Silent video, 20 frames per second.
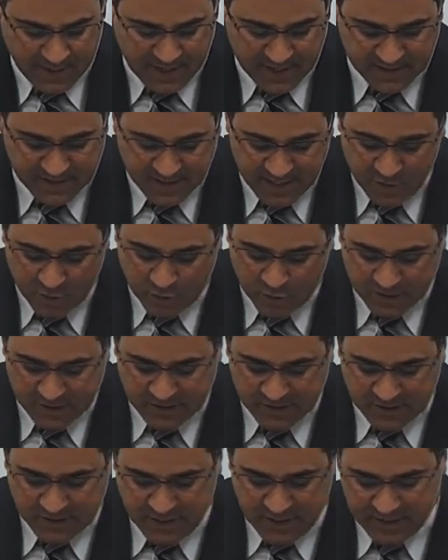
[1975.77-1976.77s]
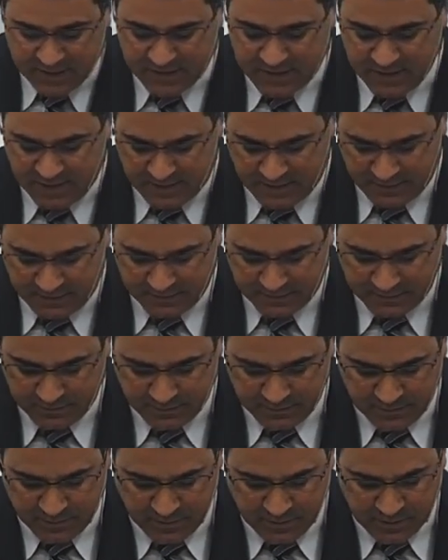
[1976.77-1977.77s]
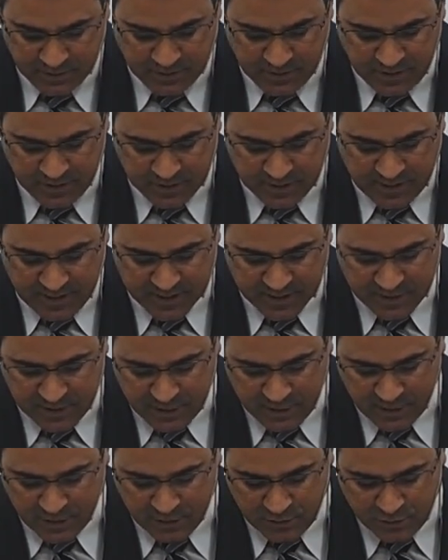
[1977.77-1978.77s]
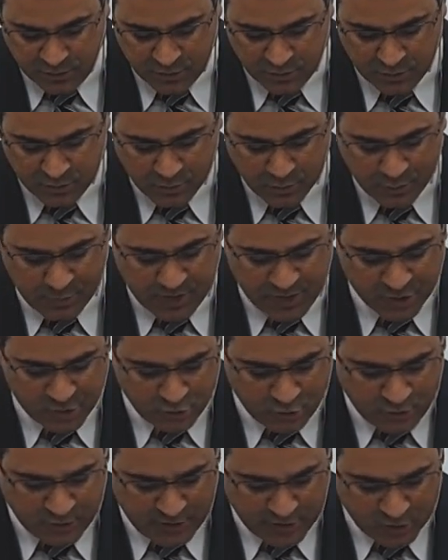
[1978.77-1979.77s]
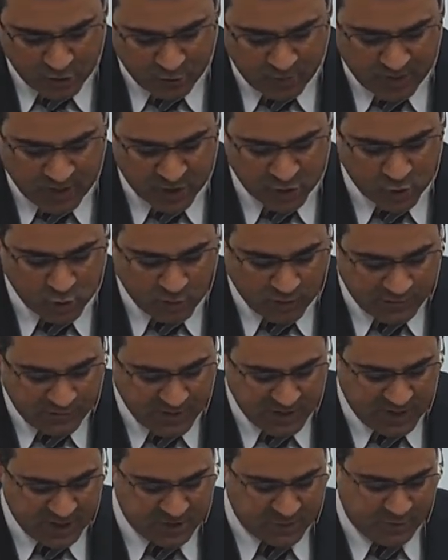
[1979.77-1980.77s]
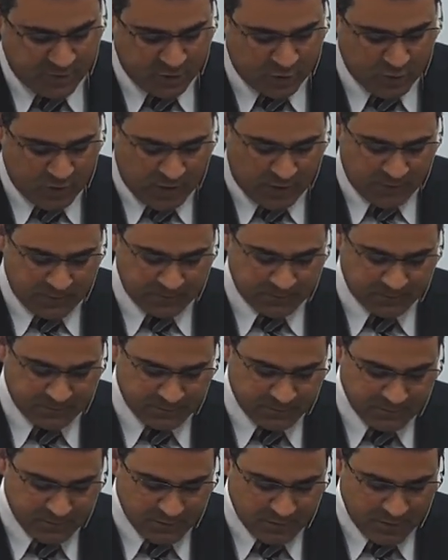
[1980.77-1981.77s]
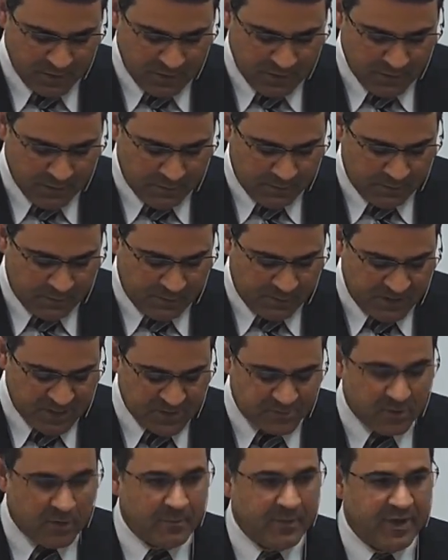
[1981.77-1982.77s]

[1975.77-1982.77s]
And she knows that this inconstancy has harmed her spiritual life,